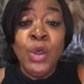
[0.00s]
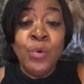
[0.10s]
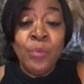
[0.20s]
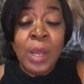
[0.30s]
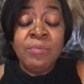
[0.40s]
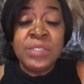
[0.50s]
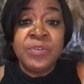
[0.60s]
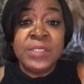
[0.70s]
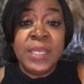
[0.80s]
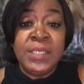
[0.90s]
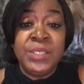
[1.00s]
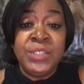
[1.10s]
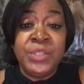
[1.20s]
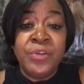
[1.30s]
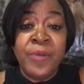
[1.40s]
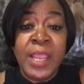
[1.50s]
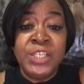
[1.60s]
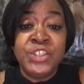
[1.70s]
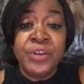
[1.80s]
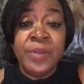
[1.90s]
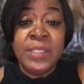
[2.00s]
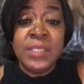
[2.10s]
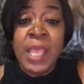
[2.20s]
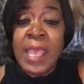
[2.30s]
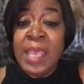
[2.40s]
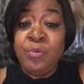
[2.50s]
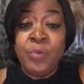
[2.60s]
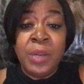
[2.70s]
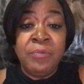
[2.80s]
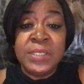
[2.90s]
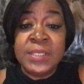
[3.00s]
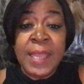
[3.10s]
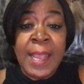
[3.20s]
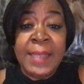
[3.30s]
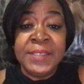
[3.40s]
what was presented to the grand jurors and what was not.